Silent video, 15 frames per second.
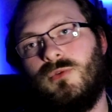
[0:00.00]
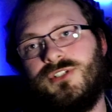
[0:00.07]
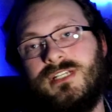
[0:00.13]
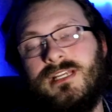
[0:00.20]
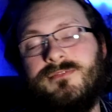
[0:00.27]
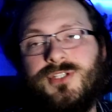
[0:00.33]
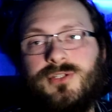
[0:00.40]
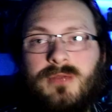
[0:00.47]
which
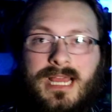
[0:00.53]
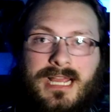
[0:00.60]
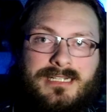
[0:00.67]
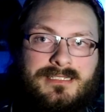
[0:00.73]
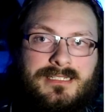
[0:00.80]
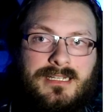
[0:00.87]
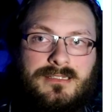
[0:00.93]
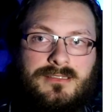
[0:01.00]
gives you
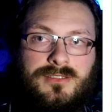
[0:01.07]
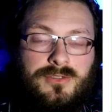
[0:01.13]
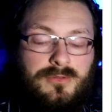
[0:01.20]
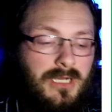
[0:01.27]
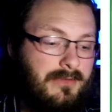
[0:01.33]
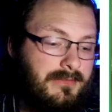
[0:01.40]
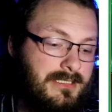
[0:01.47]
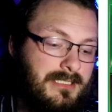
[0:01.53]
access
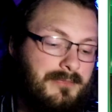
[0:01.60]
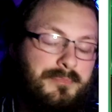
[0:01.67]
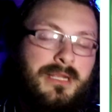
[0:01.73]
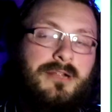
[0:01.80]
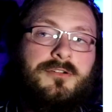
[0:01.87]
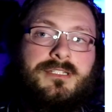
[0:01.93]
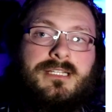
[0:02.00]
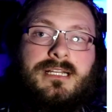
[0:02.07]
to obviously
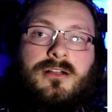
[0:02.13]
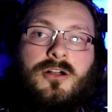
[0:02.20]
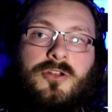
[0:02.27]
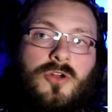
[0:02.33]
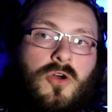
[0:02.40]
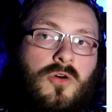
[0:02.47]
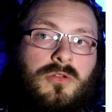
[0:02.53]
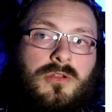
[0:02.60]
piercing
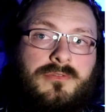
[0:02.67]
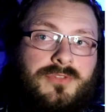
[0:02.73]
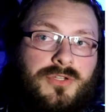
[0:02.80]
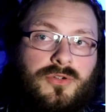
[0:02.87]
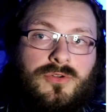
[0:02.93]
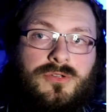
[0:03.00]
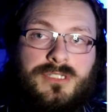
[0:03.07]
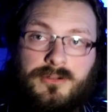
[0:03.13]
on all of your